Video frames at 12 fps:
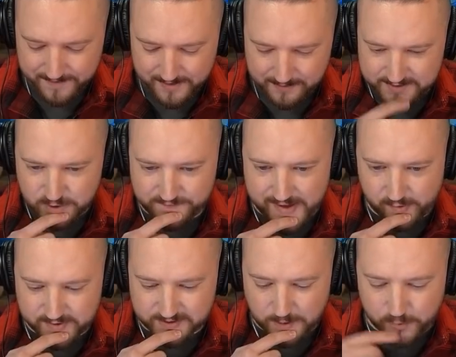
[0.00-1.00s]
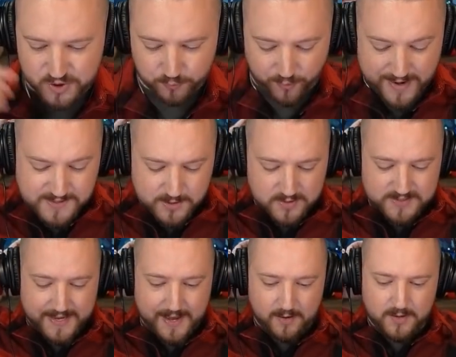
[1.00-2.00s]
Let's go Valkyrie slow push. Prince goes
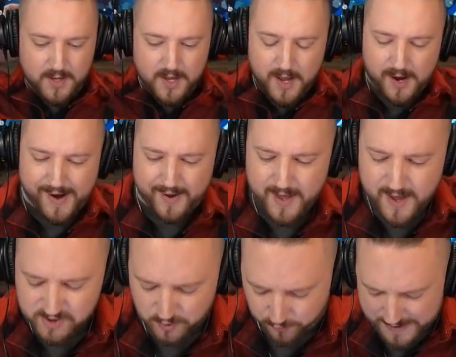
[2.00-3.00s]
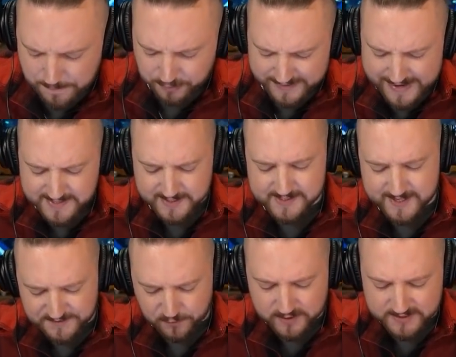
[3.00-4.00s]
down. All right, so if we play a
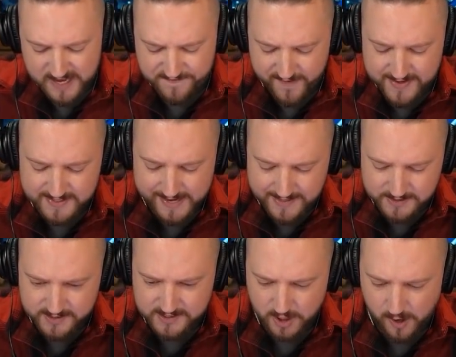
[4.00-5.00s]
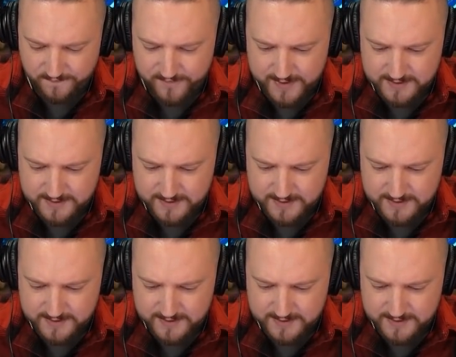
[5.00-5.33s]
successful defense into this offense